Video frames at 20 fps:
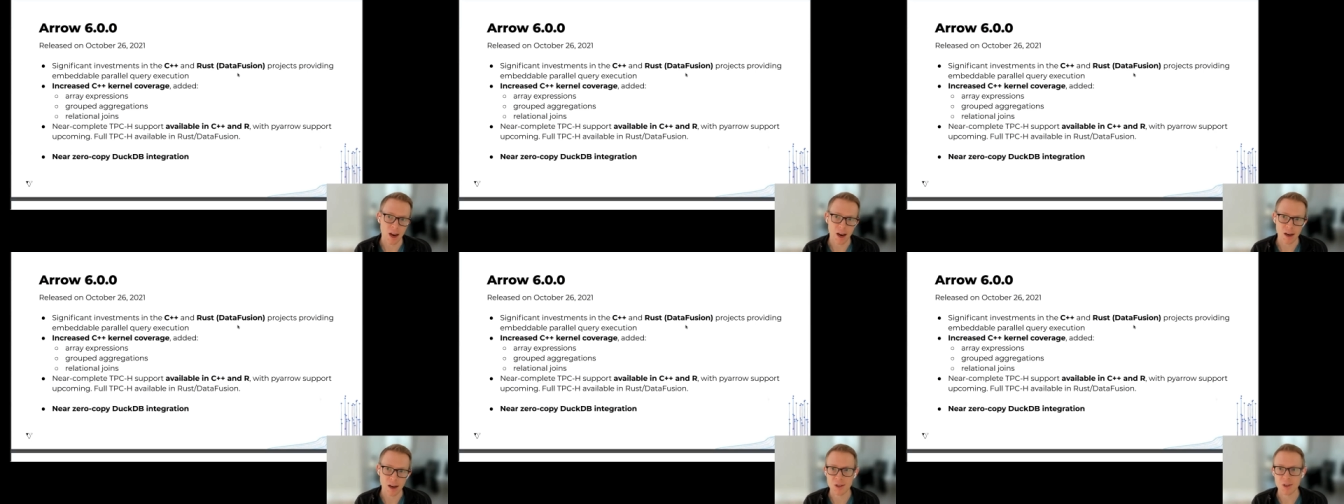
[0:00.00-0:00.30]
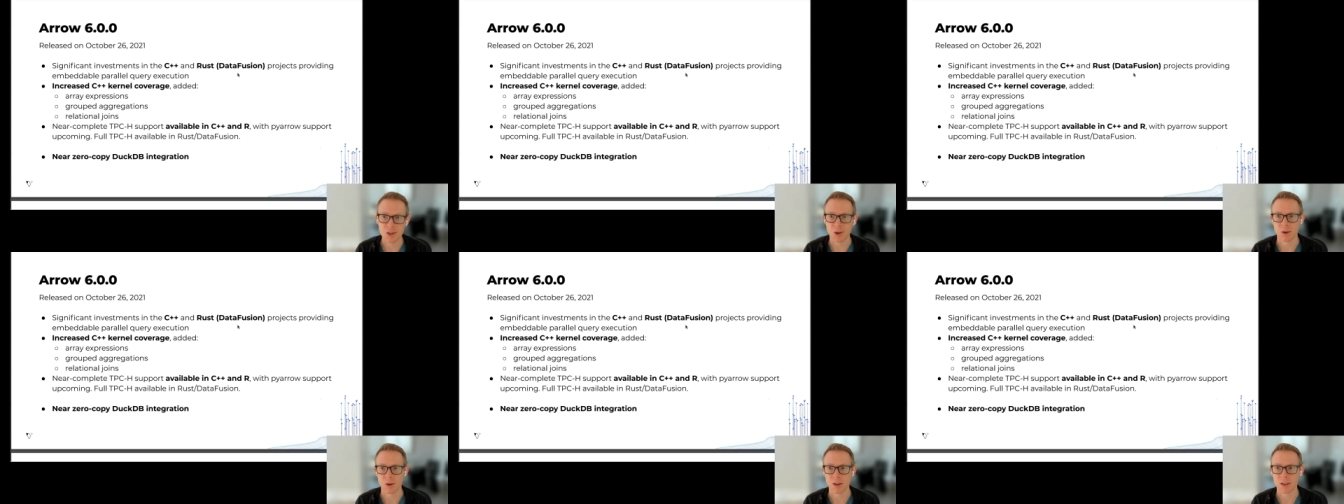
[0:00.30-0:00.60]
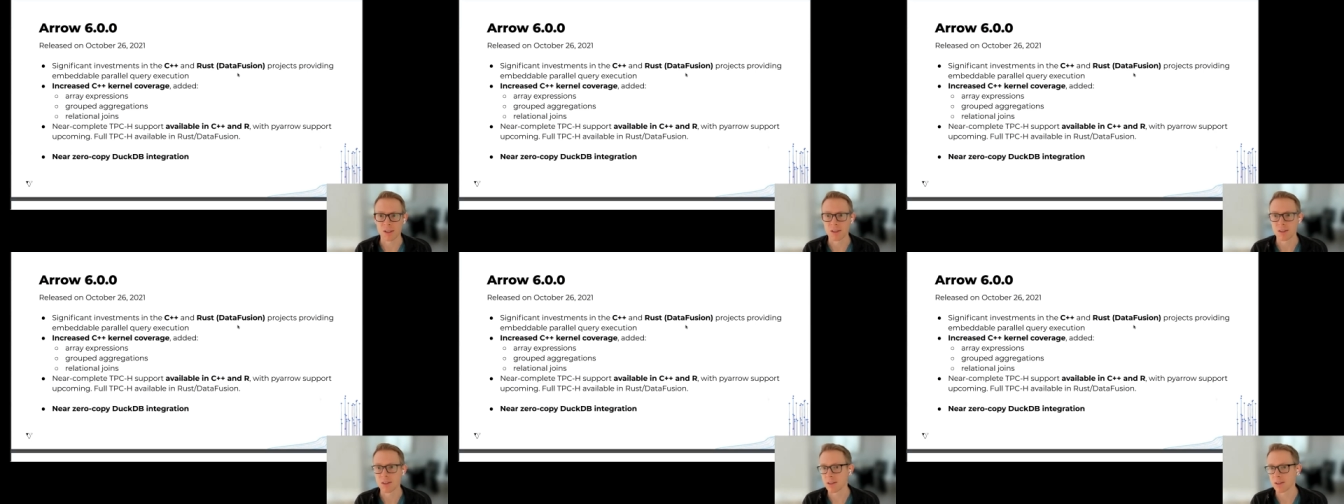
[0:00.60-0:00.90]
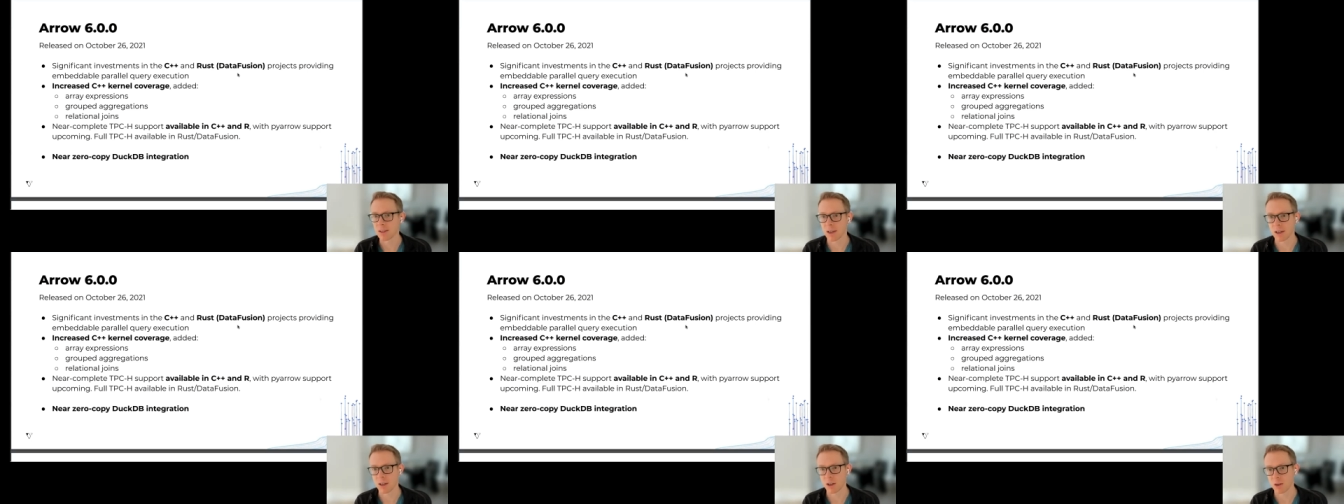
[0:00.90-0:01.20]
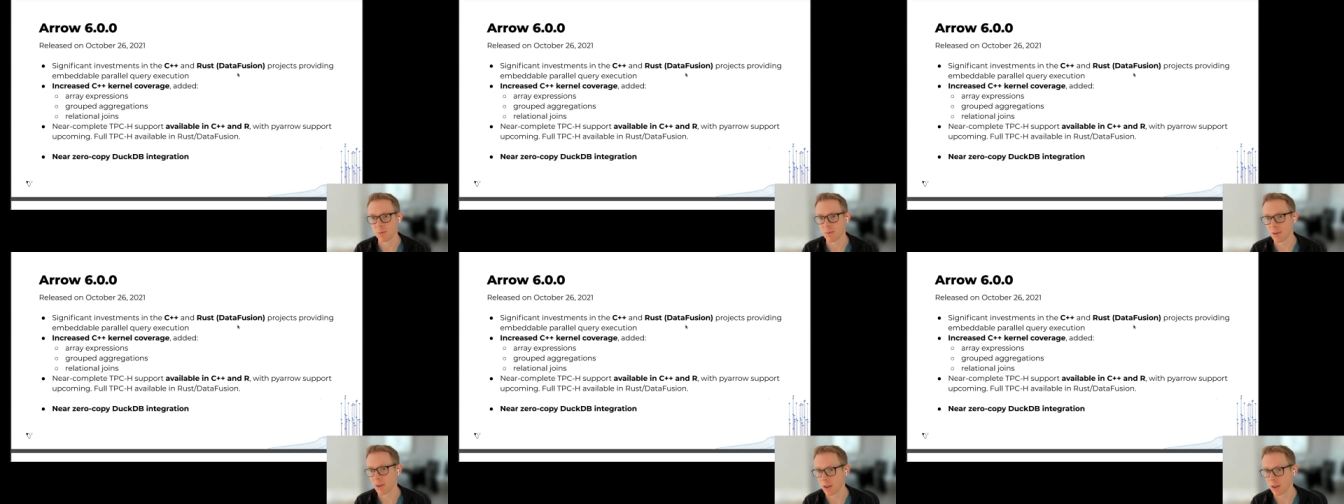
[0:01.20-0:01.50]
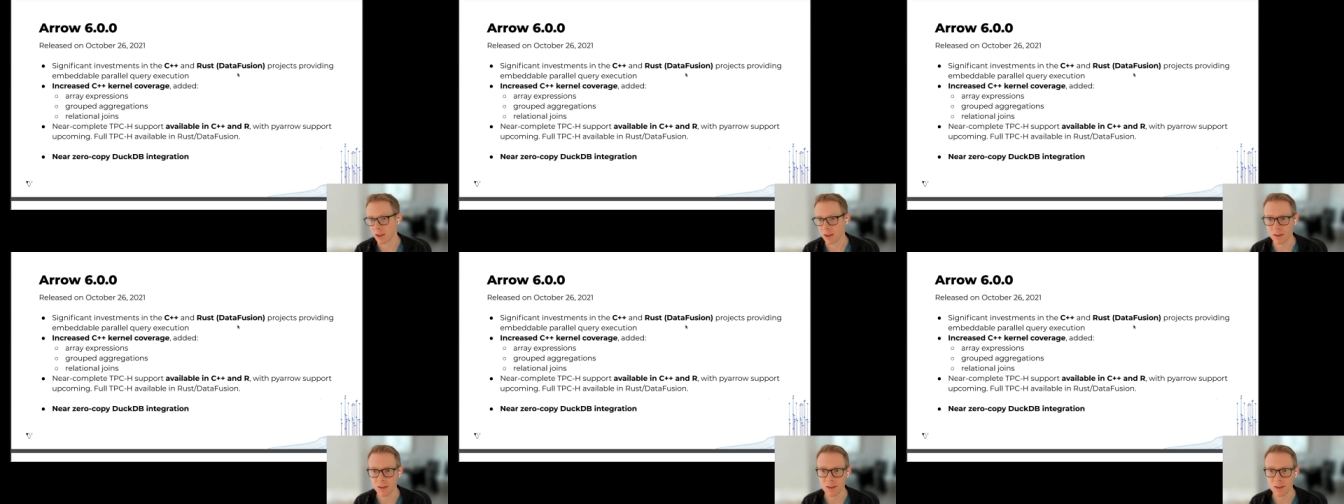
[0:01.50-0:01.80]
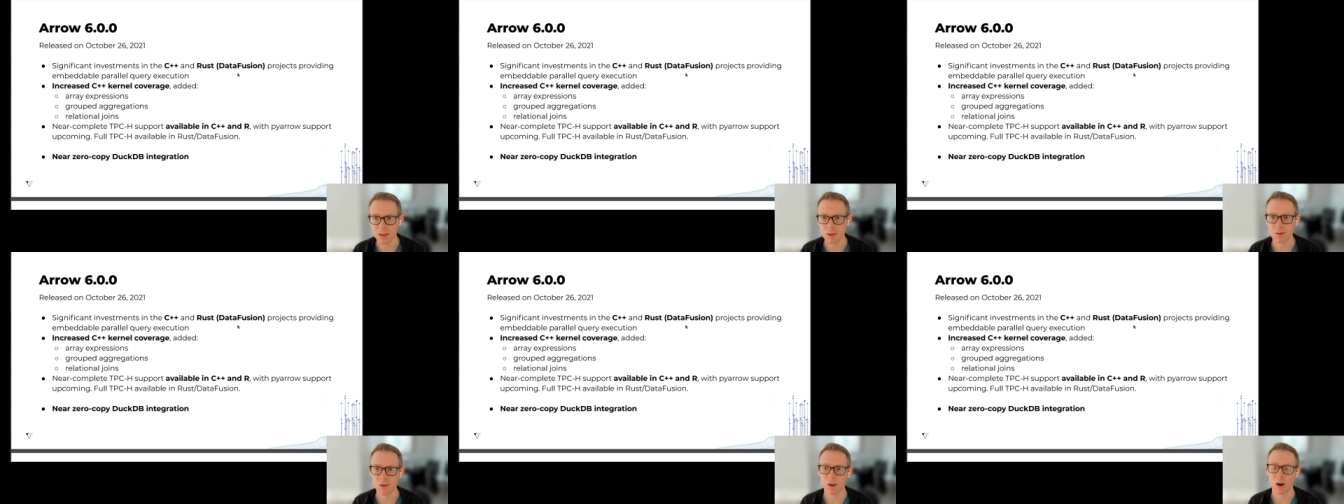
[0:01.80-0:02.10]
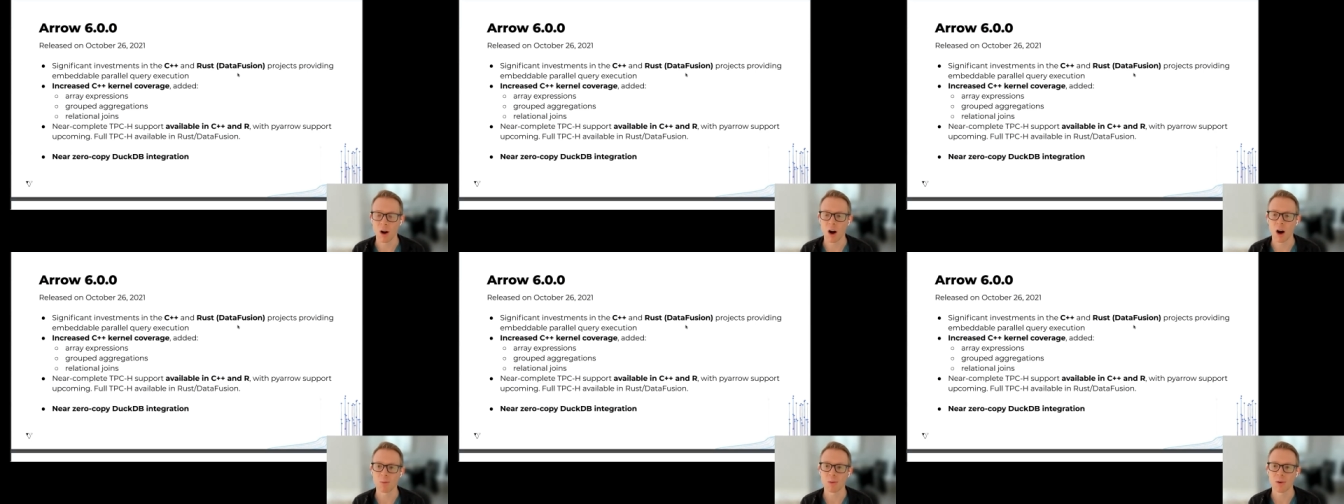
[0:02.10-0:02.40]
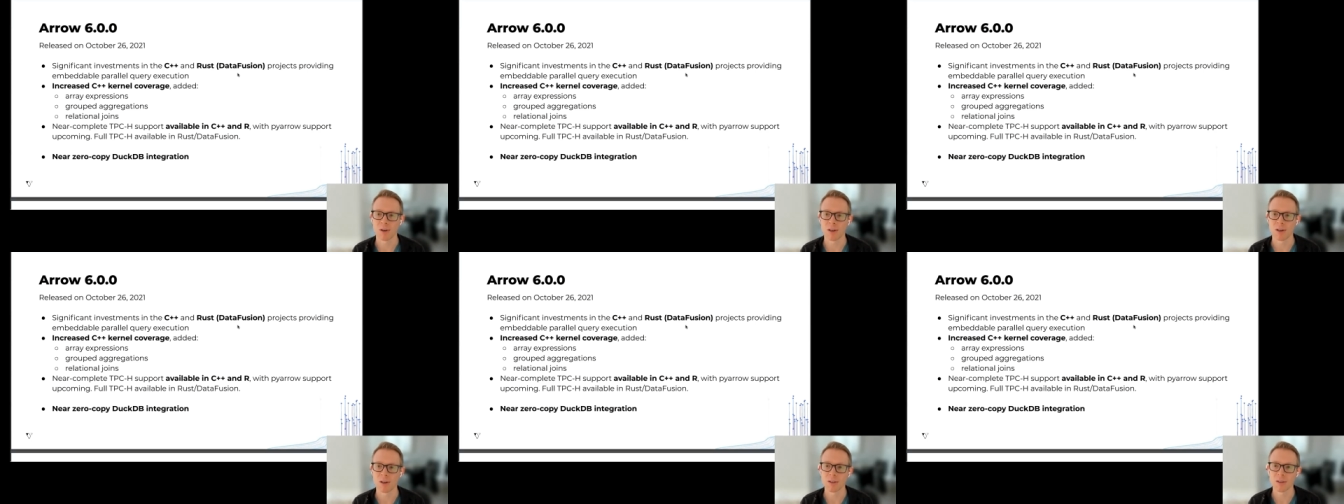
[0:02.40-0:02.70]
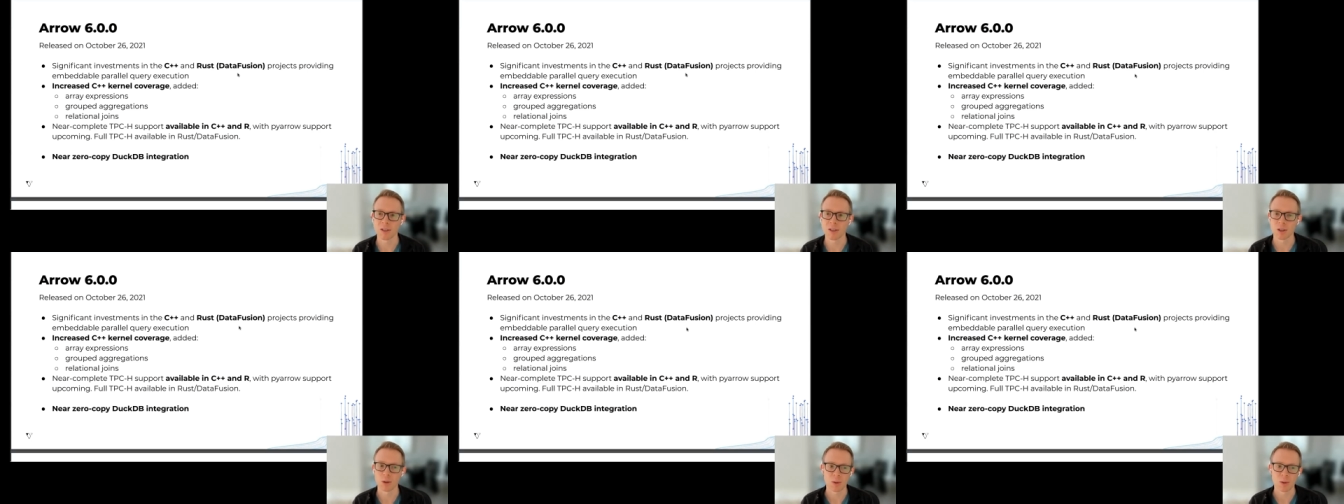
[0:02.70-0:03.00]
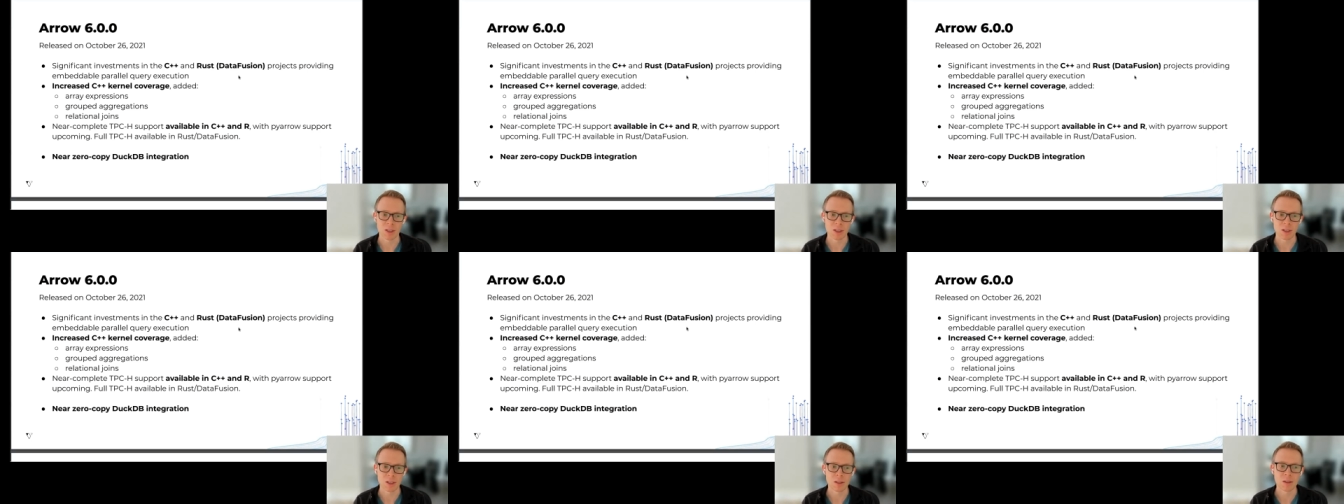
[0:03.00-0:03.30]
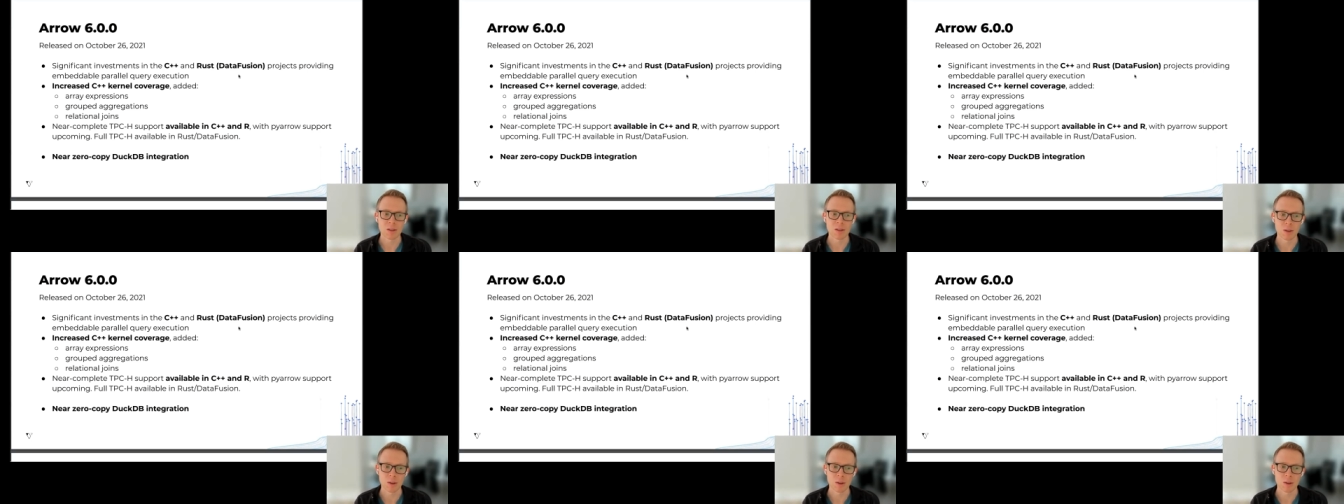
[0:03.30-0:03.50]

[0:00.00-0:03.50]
hash joins, um, and the different operators that you would need